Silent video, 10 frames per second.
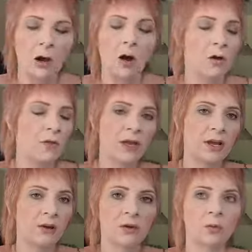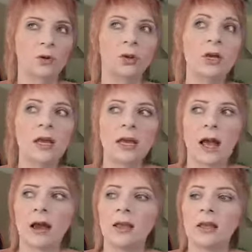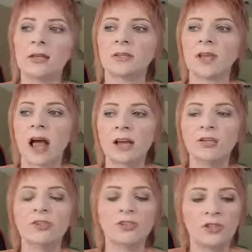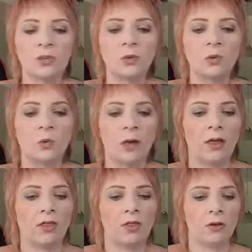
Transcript: All the gear that we're looking at has to do with